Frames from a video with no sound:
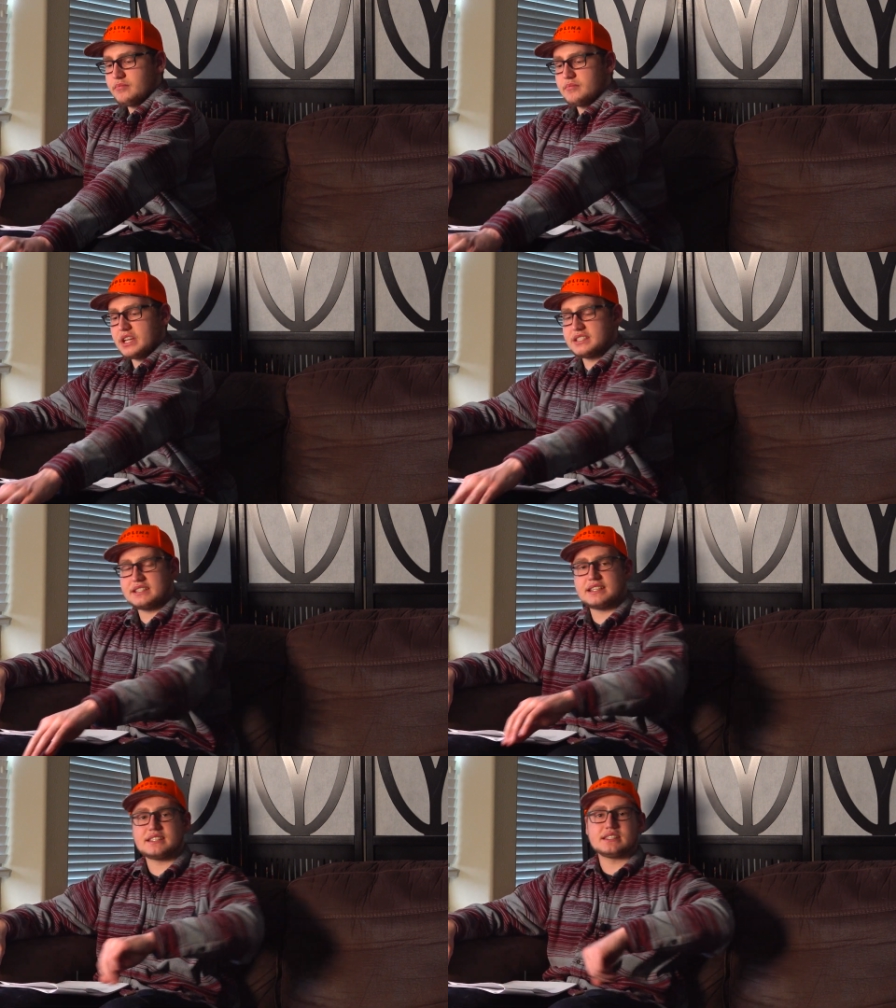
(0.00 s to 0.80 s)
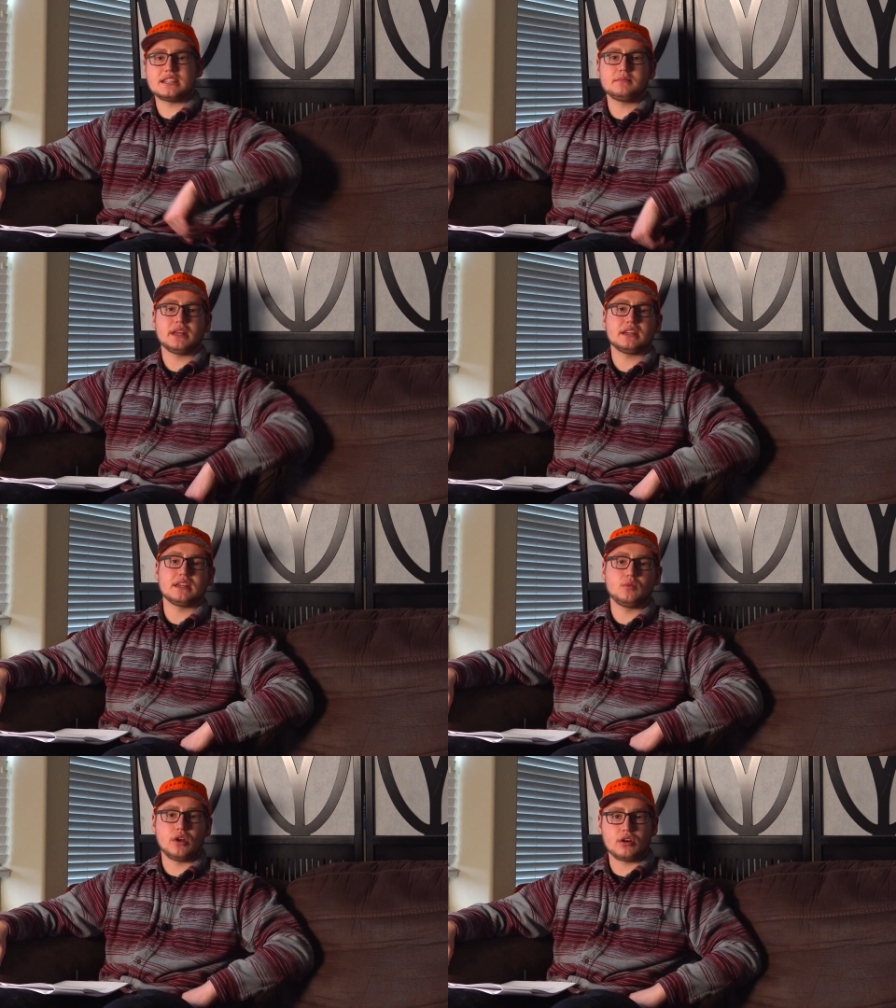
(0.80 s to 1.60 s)
Because it doesn't seem like
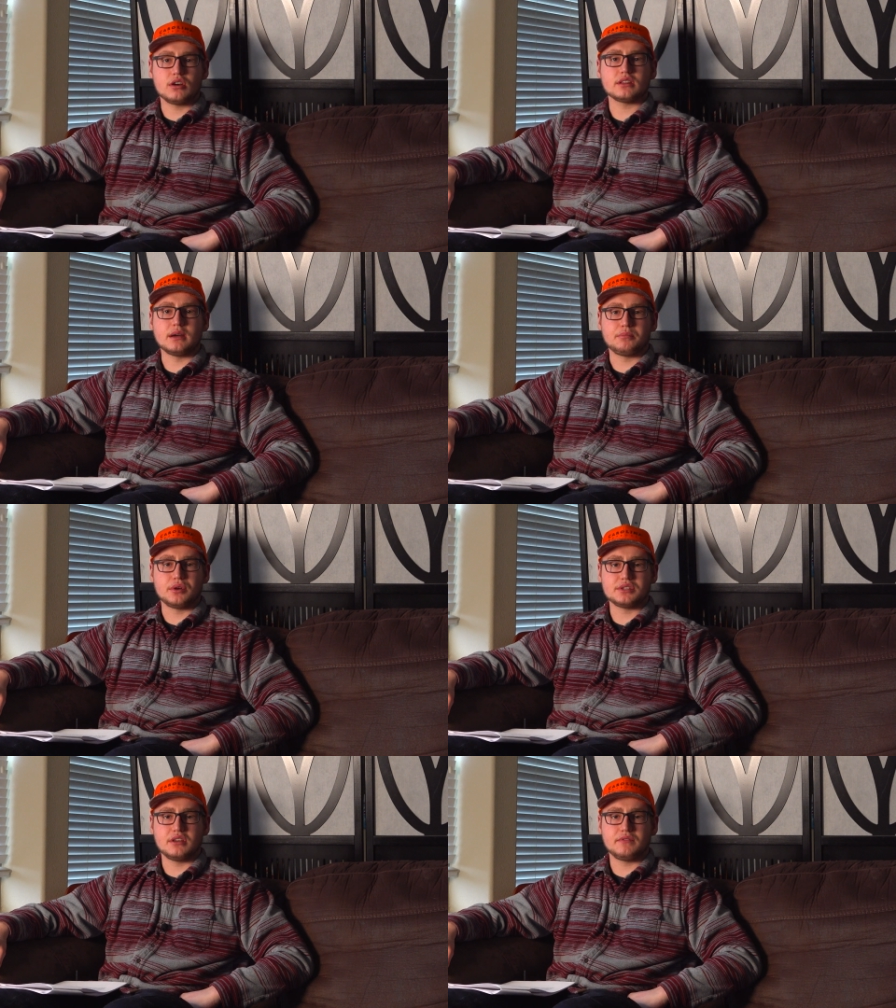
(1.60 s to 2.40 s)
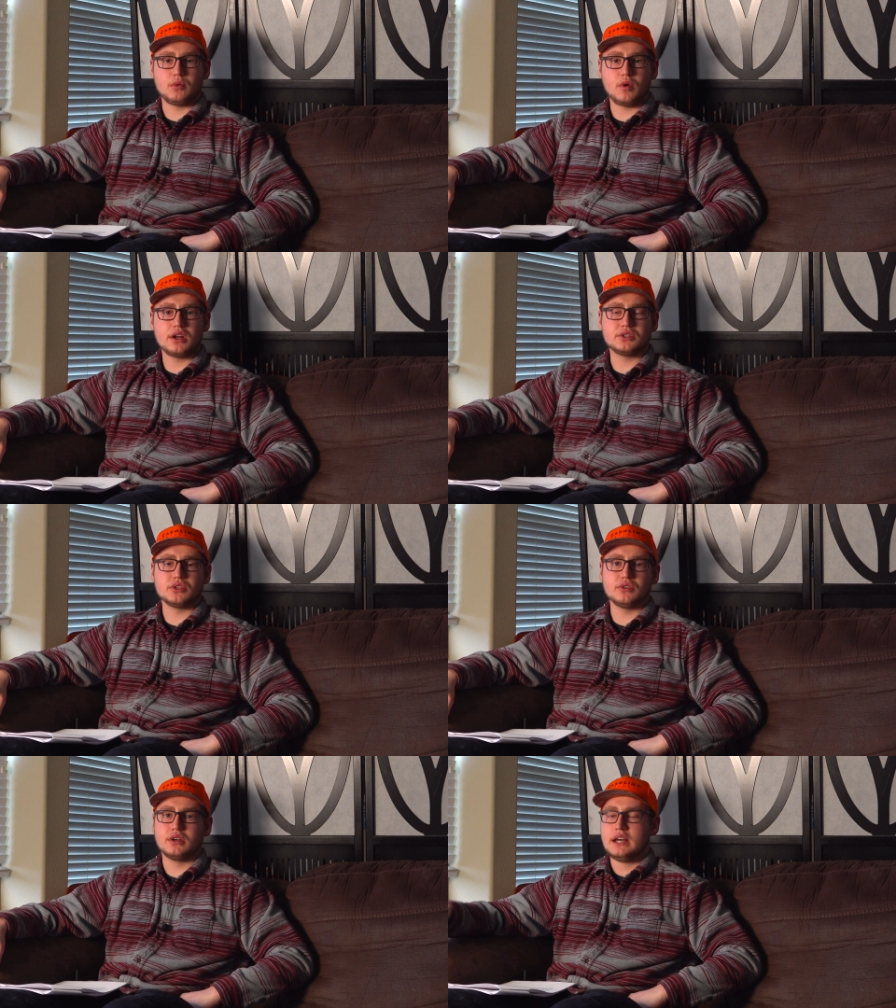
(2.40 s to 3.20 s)
they want to hurt that person if they wanted
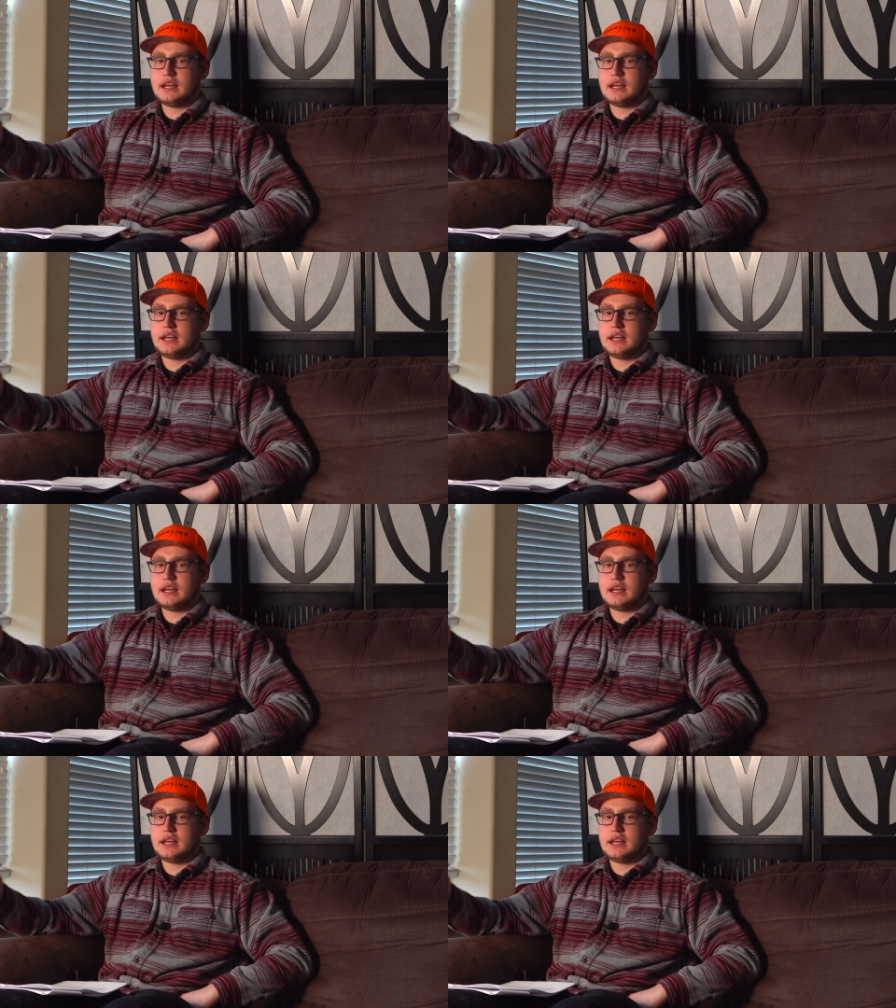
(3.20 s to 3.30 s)
to.